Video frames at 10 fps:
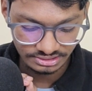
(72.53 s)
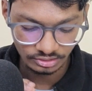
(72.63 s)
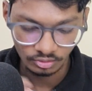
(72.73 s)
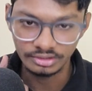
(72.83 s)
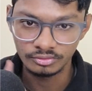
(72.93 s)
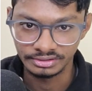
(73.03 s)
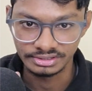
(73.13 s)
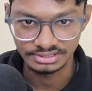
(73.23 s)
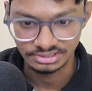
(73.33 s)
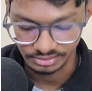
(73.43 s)
then only you are
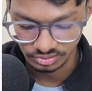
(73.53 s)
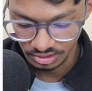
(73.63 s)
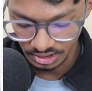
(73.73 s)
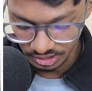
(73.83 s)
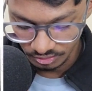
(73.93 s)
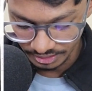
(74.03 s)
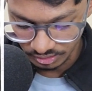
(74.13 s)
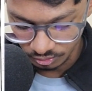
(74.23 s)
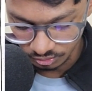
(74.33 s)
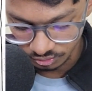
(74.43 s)
eligible. So you
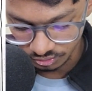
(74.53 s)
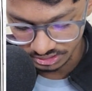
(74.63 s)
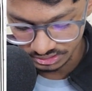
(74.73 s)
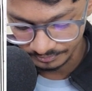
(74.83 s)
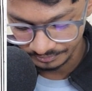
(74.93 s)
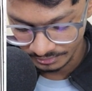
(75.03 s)
can go through this.